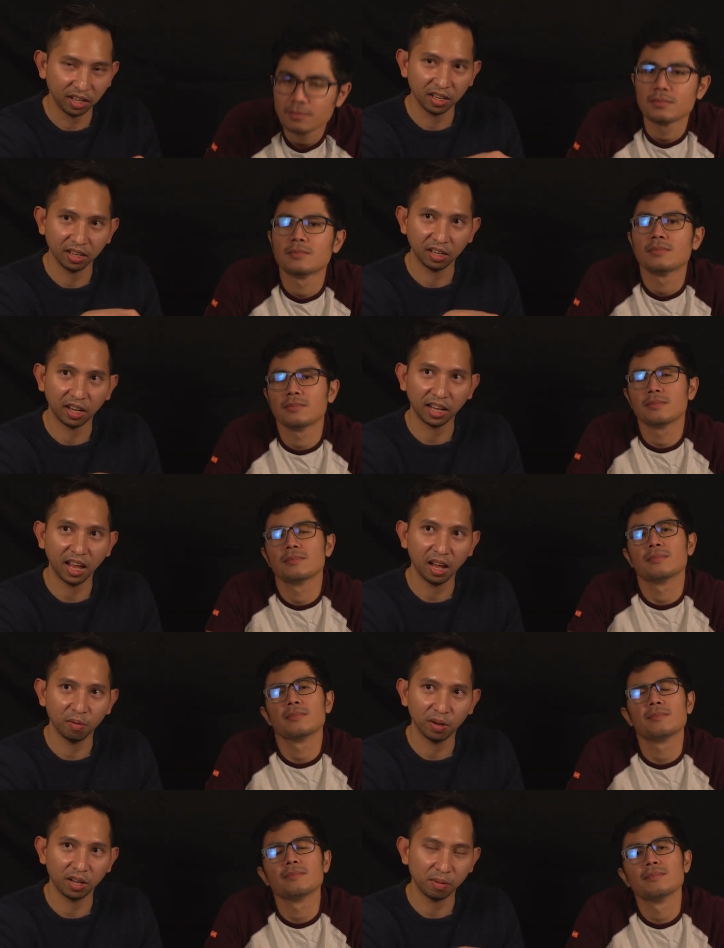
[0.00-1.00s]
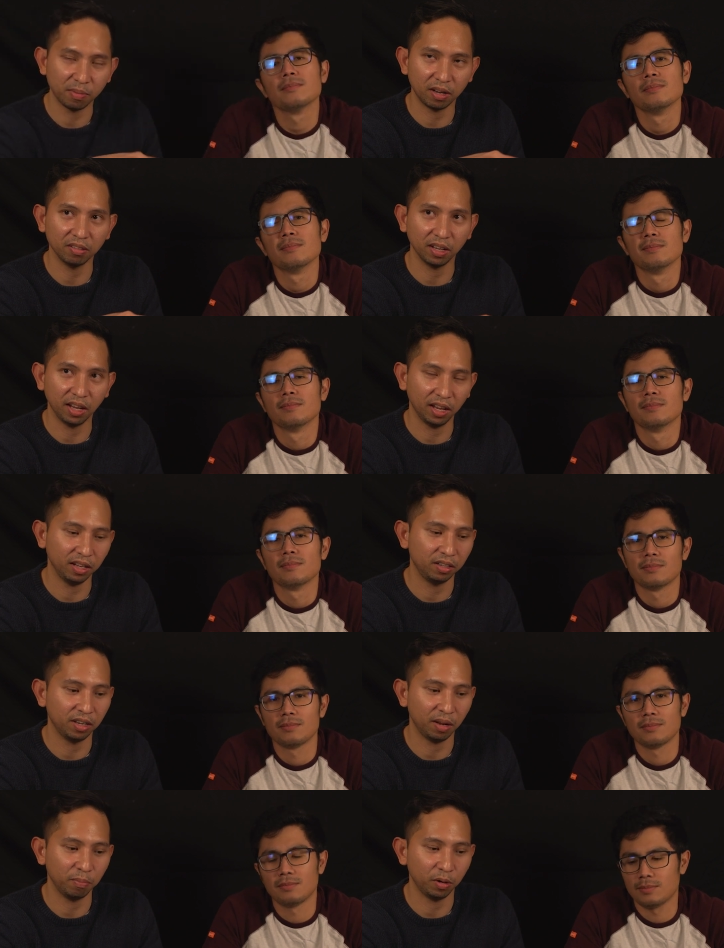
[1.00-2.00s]
Speaker 1: then a cat will come out
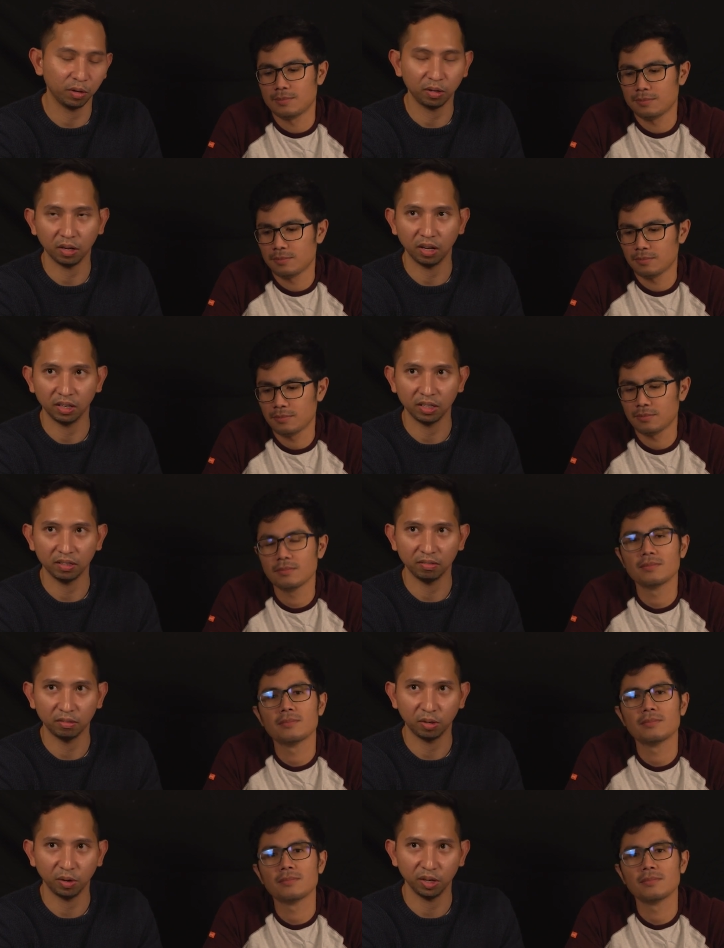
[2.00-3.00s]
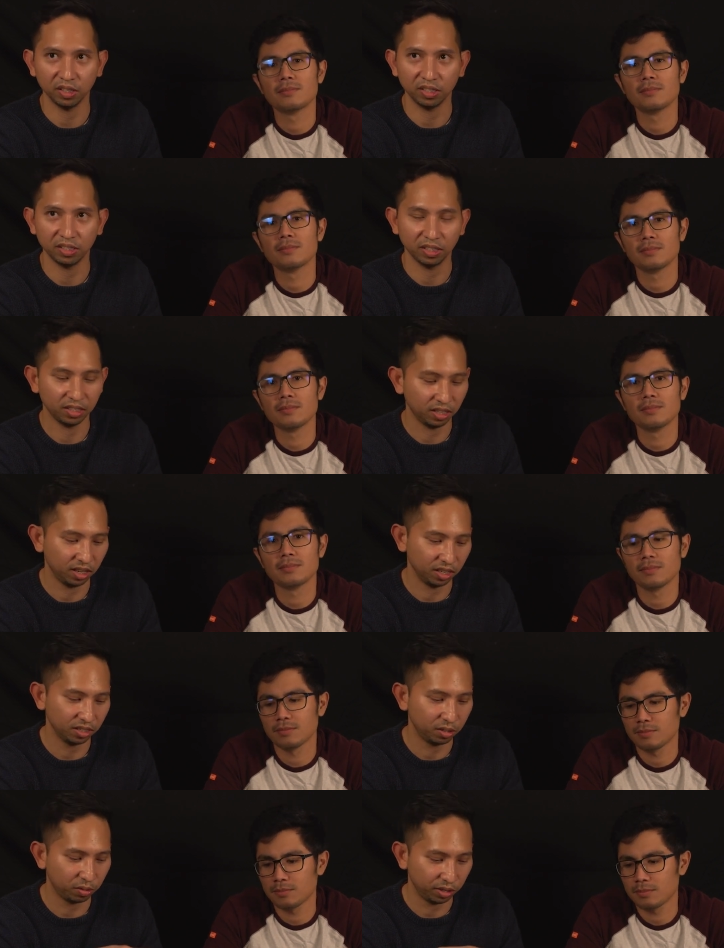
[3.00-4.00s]
and grab your coins
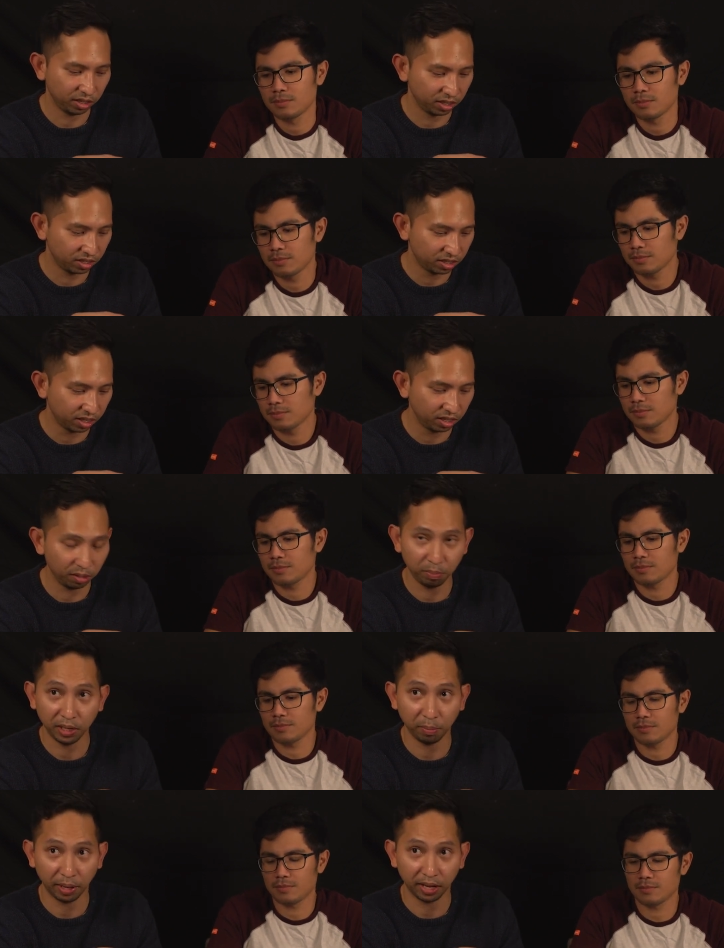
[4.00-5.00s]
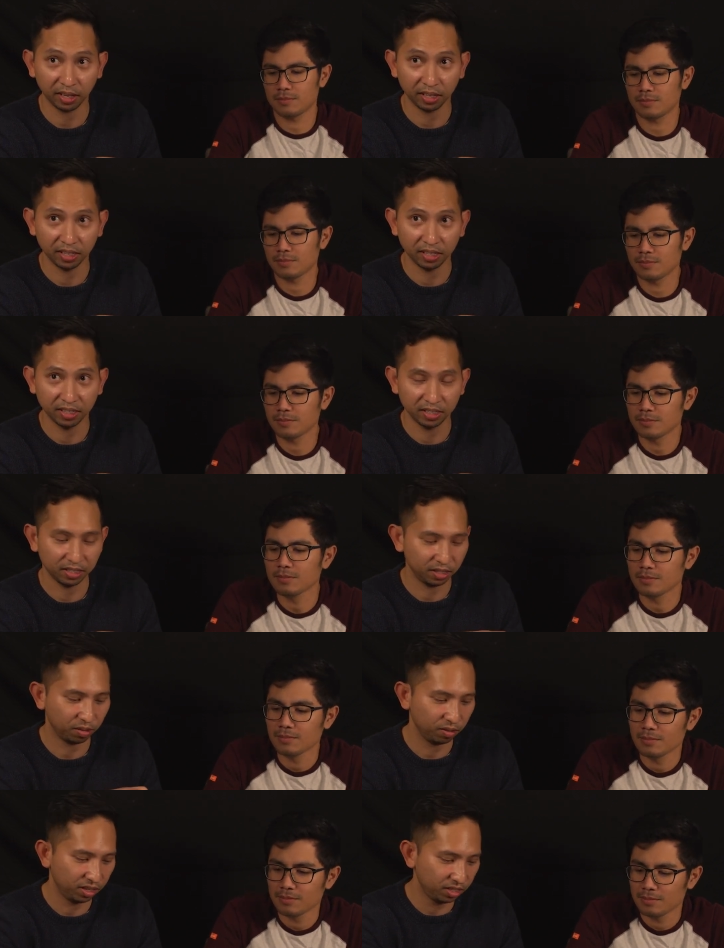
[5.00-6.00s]
and store it inside the piggy bank.
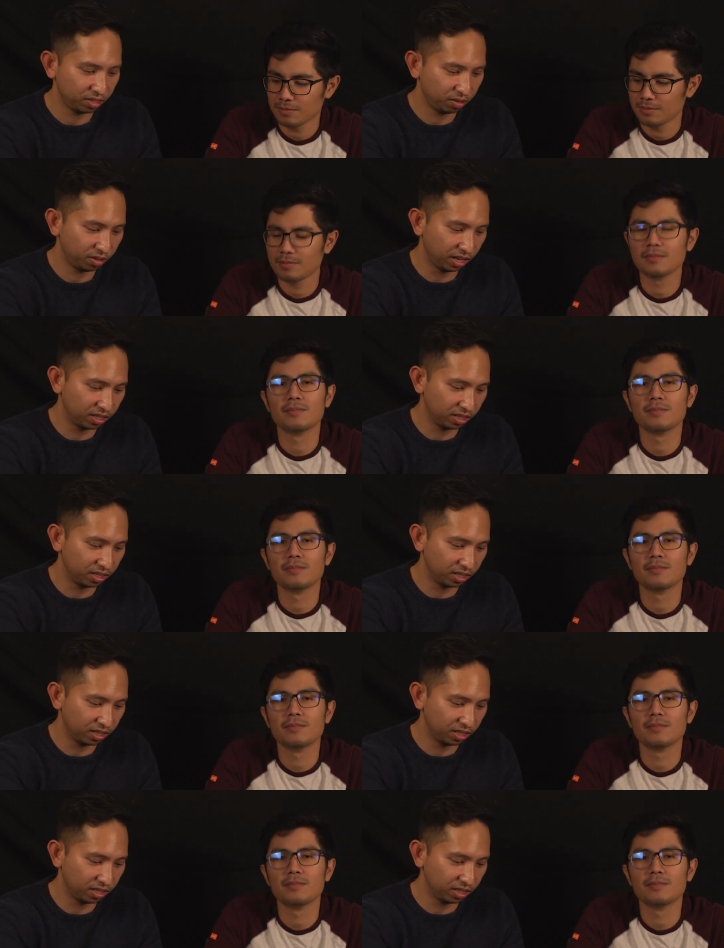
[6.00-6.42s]
So let's do